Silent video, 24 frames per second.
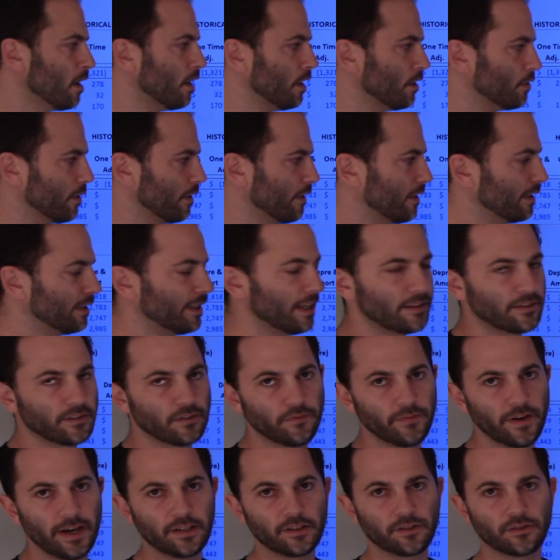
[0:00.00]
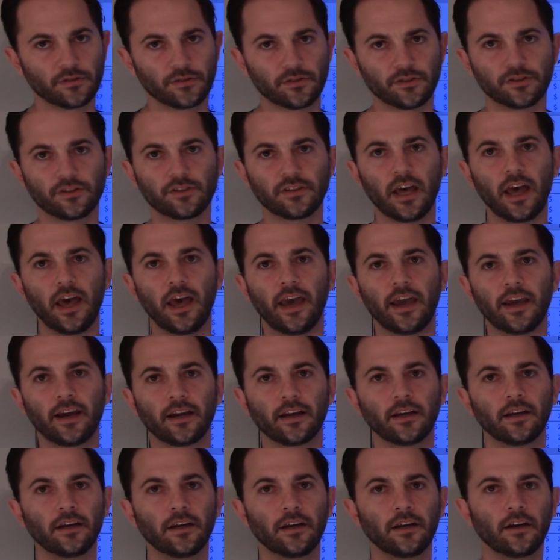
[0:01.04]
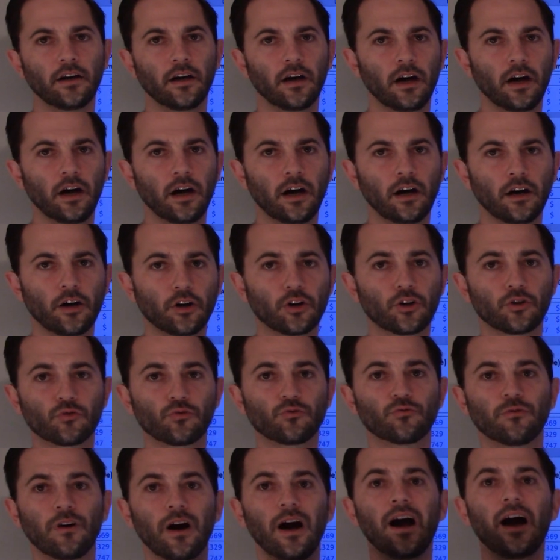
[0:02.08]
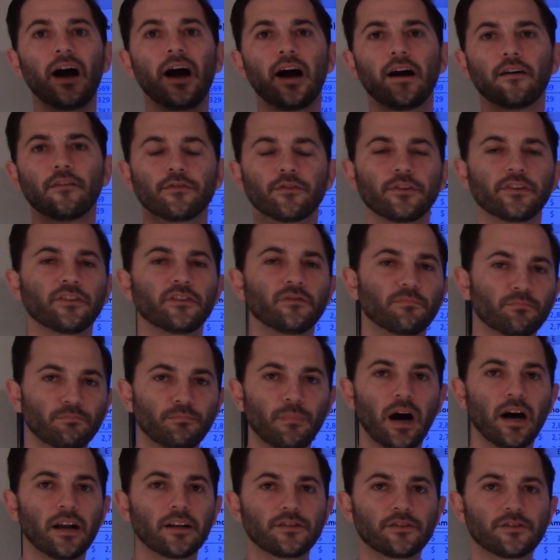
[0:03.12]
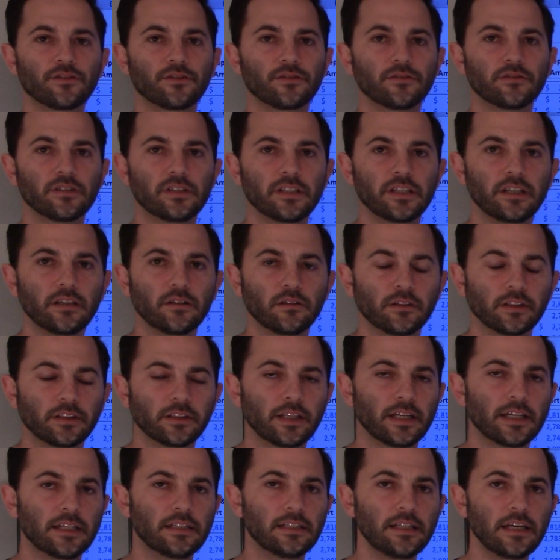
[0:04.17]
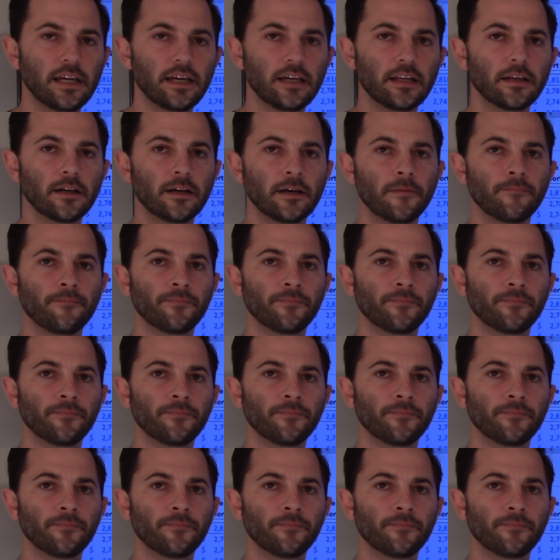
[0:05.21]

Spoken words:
So I think that's investors saying, hurrah for this monster deal that they did.